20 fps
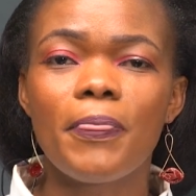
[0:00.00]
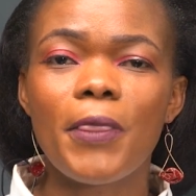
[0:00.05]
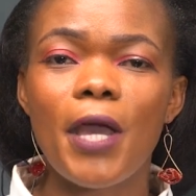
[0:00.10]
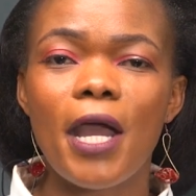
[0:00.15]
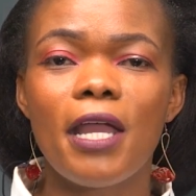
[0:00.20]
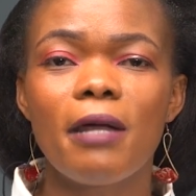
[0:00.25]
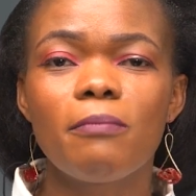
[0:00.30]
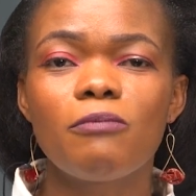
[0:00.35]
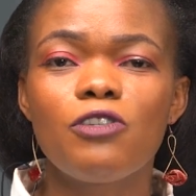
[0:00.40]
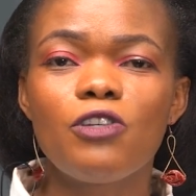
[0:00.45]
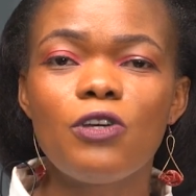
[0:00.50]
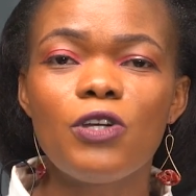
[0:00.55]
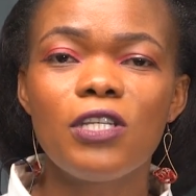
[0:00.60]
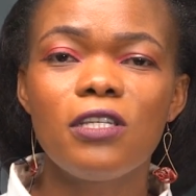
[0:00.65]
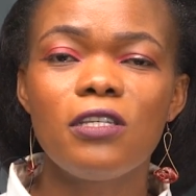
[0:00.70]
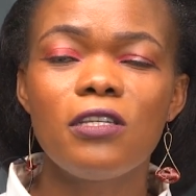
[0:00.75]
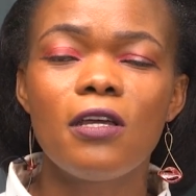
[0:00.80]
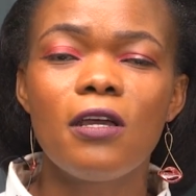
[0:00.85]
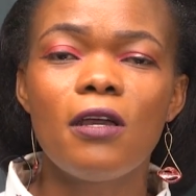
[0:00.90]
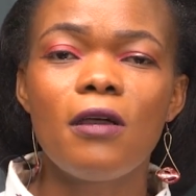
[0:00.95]
I am
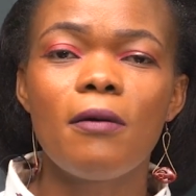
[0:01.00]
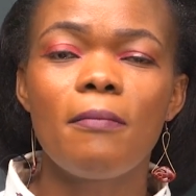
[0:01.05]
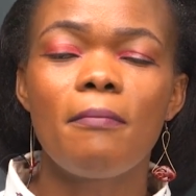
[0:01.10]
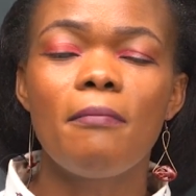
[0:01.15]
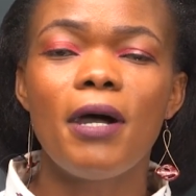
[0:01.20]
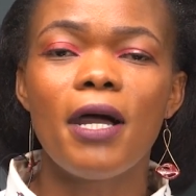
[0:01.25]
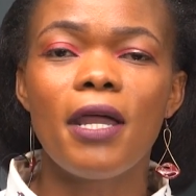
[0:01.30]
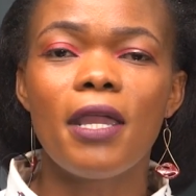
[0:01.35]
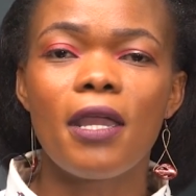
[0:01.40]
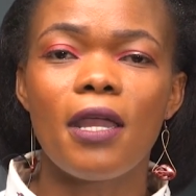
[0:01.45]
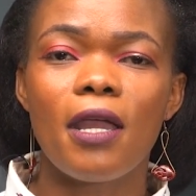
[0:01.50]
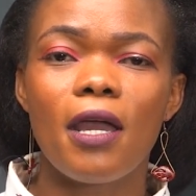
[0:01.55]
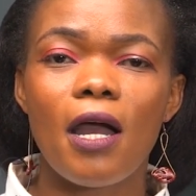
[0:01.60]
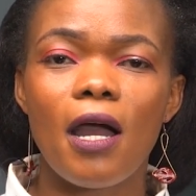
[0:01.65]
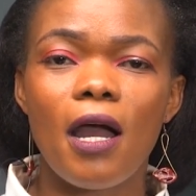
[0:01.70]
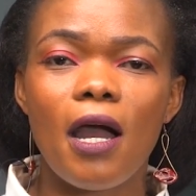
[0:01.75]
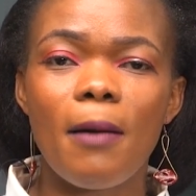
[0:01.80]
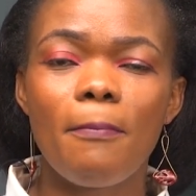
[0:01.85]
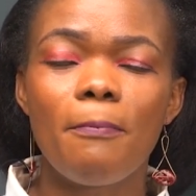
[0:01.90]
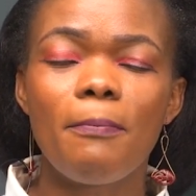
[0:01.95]
joined by
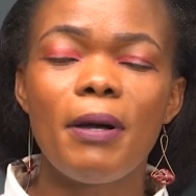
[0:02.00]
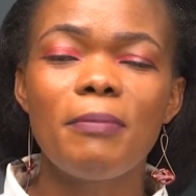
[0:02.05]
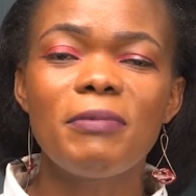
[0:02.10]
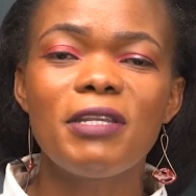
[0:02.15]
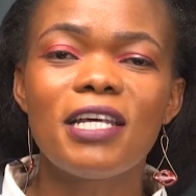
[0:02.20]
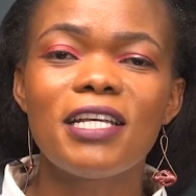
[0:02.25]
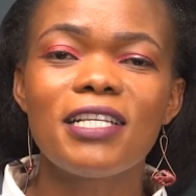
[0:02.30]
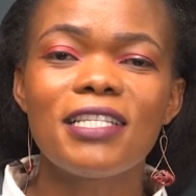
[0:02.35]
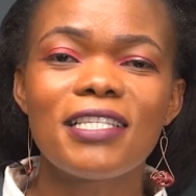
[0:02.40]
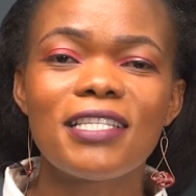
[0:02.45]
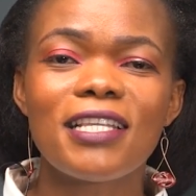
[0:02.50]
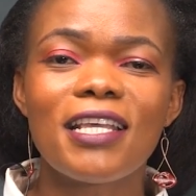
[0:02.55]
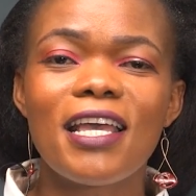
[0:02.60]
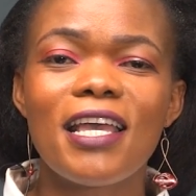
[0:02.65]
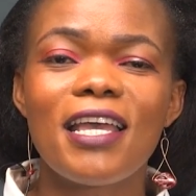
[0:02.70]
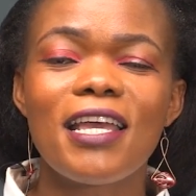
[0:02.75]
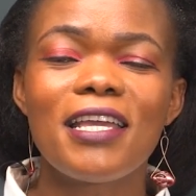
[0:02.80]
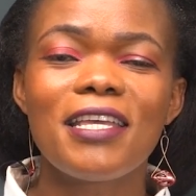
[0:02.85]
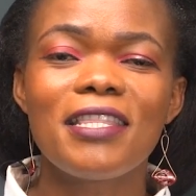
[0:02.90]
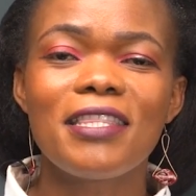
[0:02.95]
Paminas
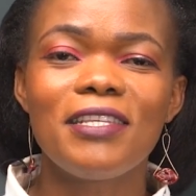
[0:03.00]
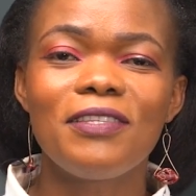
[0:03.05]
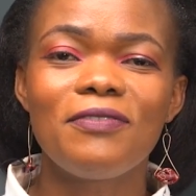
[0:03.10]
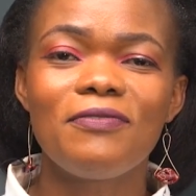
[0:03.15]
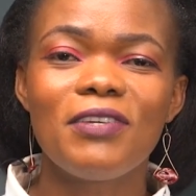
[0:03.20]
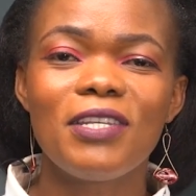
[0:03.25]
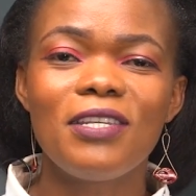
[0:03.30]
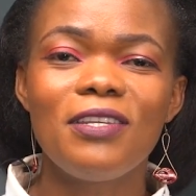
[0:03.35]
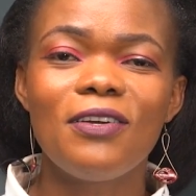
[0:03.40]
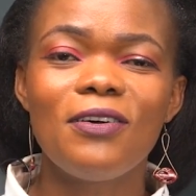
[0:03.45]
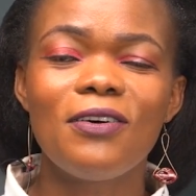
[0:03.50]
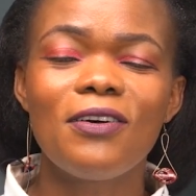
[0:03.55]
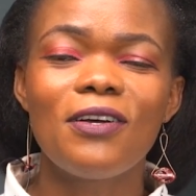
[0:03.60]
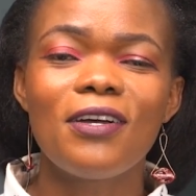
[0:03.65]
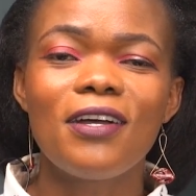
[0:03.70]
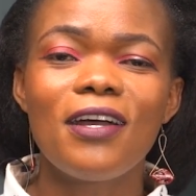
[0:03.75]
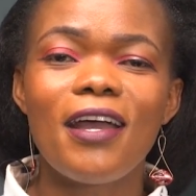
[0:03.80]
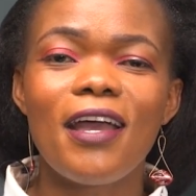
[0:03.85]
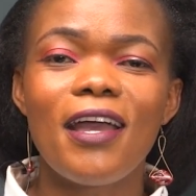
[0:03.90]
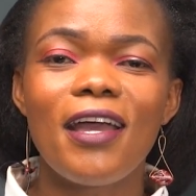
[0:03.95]
in this video,
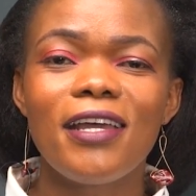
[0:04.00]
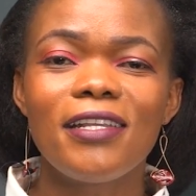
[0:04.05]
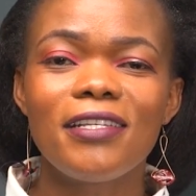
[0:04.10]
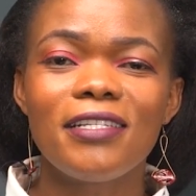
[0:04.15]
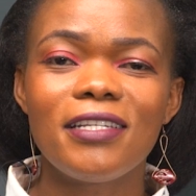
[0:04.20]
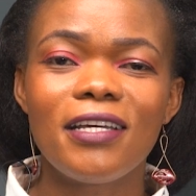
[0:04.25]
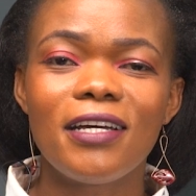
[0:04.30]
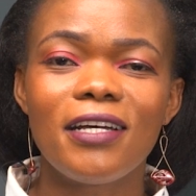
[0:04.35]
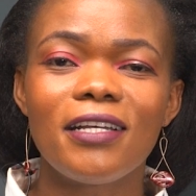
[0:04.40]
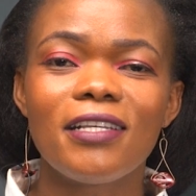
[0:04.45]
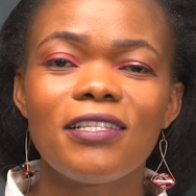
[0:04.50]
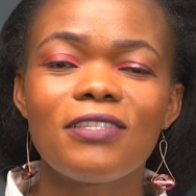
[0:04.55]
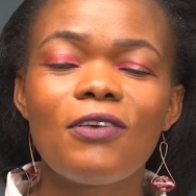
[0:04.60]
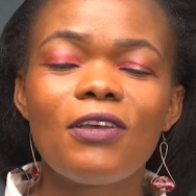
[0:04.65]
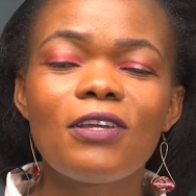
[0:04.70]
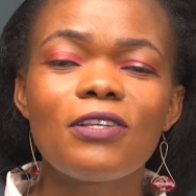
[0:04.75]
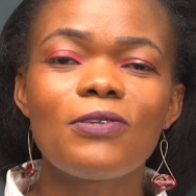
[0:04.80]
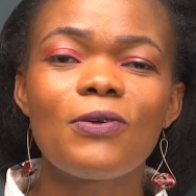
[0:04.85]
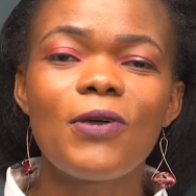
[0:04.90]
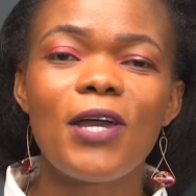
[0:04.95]
and he's
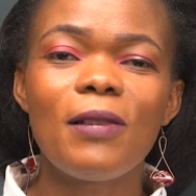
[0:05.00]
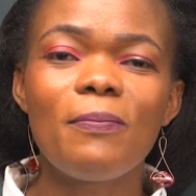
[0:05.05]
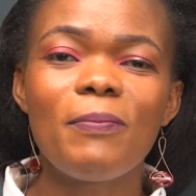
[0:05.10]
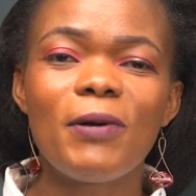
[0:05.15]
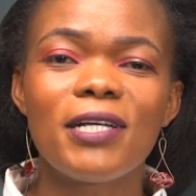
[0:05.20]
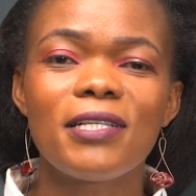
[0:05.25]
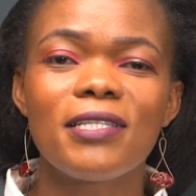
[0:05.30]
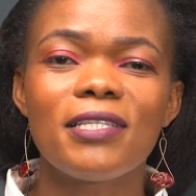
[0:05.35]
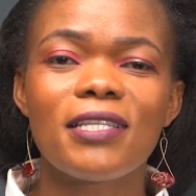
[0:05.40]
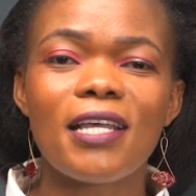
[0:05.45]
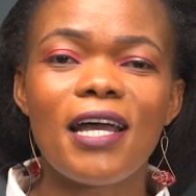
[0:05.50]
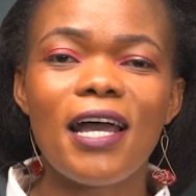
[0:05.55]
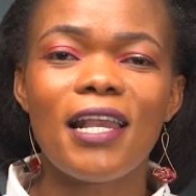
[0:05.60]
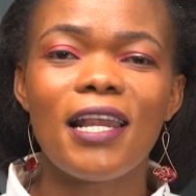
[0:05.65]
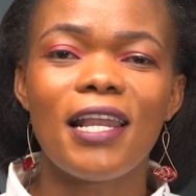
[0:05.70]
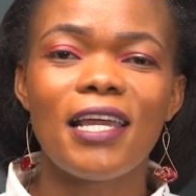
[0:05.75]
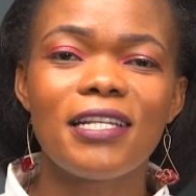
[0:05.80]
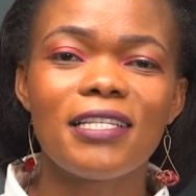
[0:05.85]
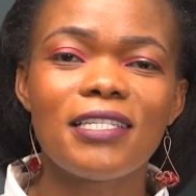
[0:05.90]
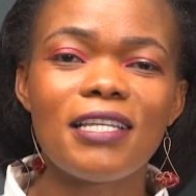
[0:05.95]
going to help us
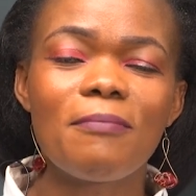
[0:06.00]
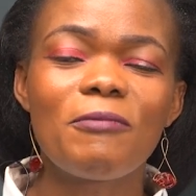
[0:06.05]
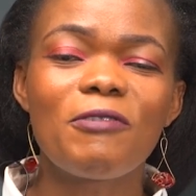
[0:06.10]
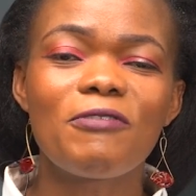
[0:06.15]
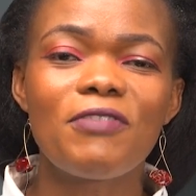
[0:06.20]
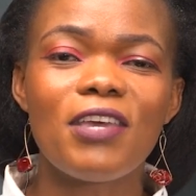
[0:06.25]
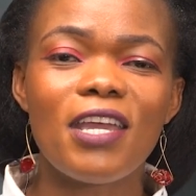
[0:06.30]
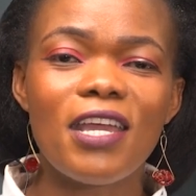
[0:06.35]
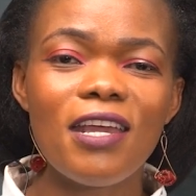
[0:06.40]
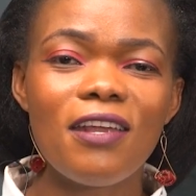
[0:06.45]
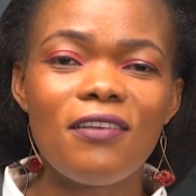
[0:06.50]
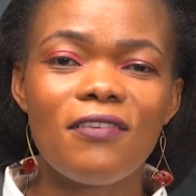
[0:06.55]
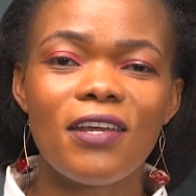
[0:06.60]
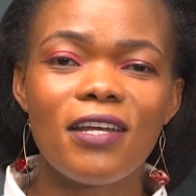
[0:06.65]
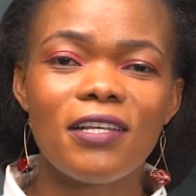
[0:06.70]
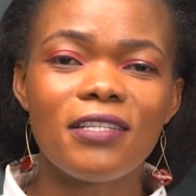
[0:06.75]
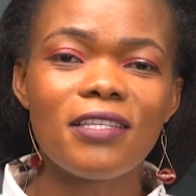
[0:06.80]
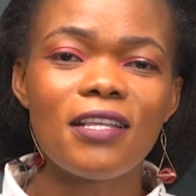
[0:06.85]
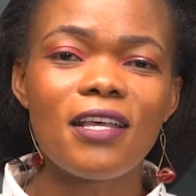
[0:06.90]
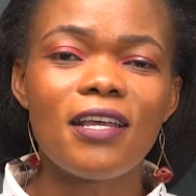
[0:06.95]
highlight some of the
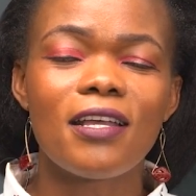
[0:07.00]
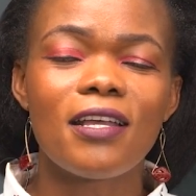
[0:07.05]
areas